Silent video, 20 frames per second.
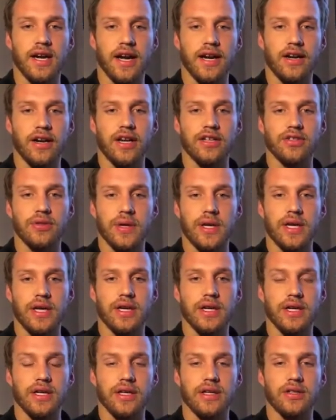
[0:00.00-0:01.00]
I
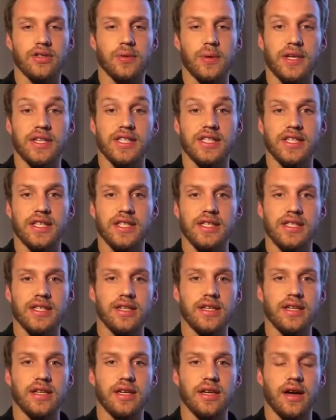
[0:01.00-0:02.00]
graduated in
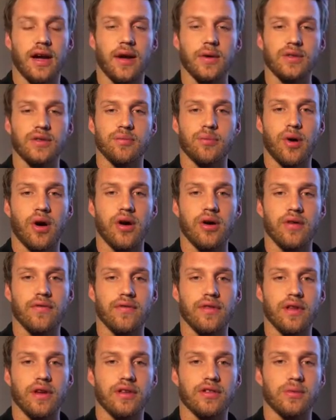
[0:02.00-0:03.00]
2016. I was part
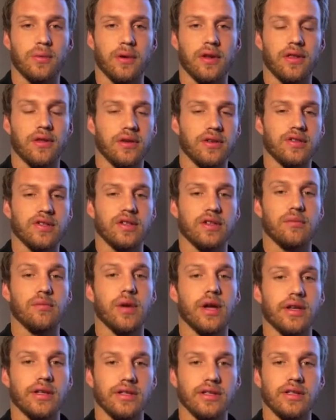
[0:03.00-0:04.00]
of the 2013
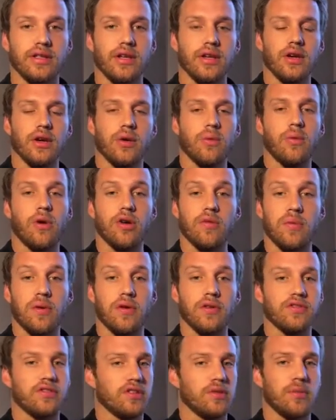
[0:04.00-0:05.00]
men's water
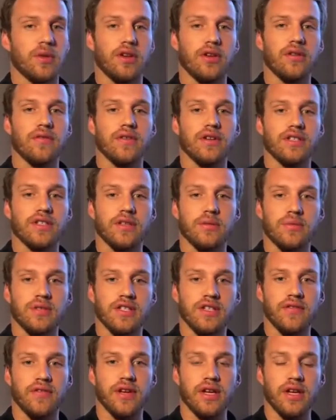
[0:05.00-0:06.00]
polo team at University of
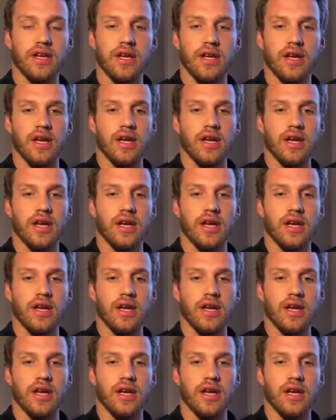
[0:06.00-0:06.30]
Pacific.